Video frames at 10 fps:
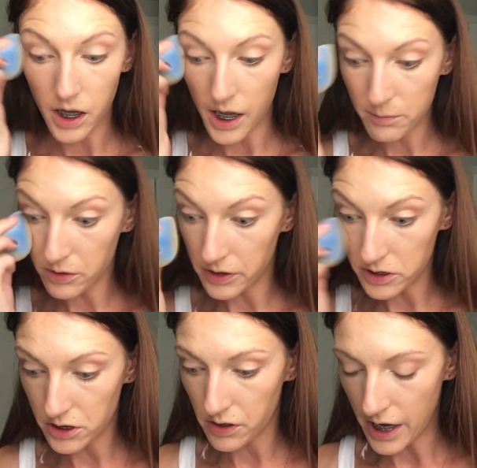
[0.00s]
I'm going
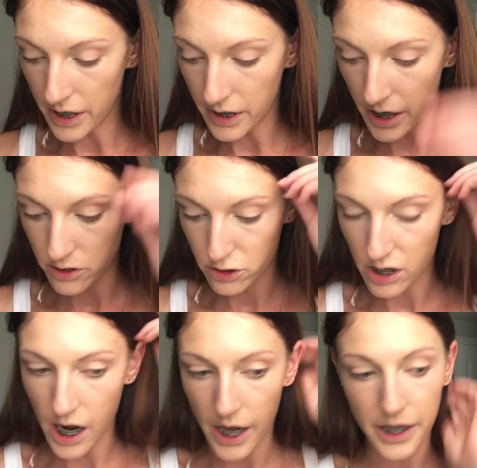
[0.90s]
to go ahead and
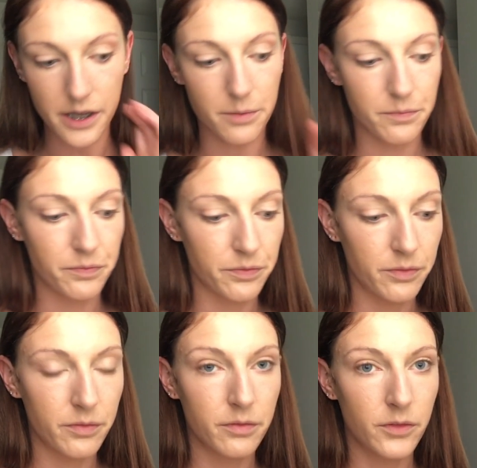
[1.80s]
try
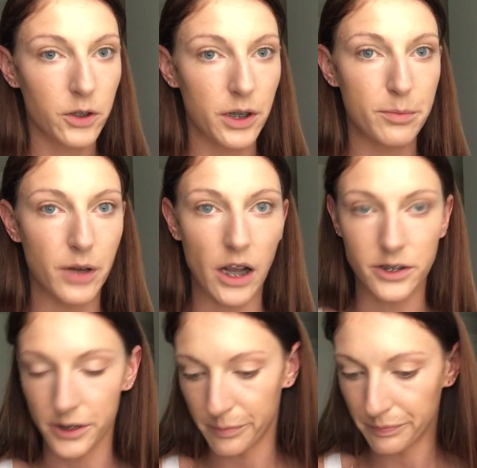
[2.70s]
cream
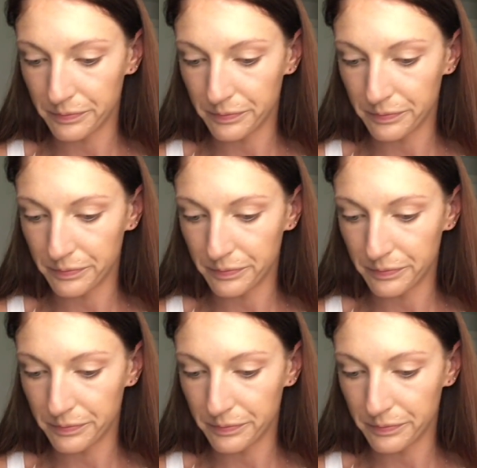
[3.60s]
bronzer.